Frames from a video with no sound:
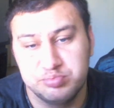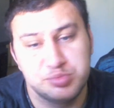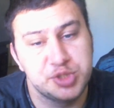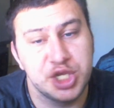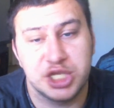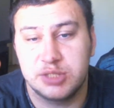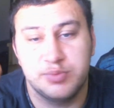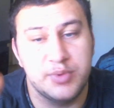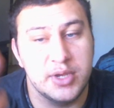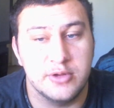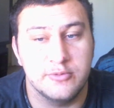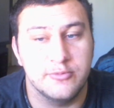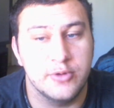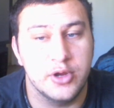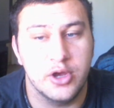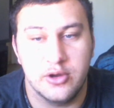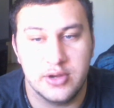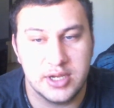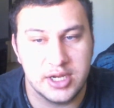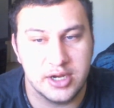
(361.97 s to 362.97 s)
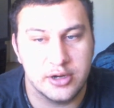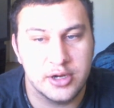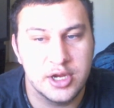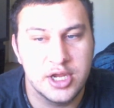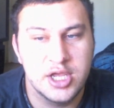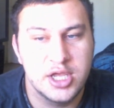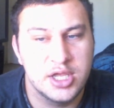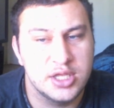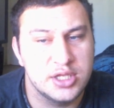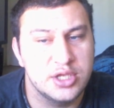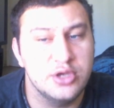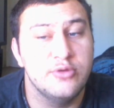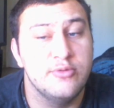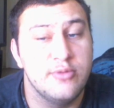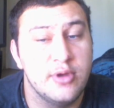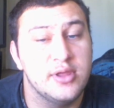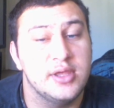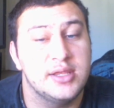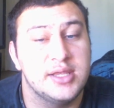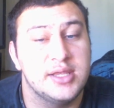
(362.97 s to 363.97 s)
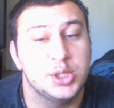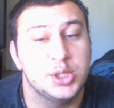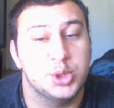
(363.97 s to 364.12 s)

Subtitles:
Just being real here. Do you really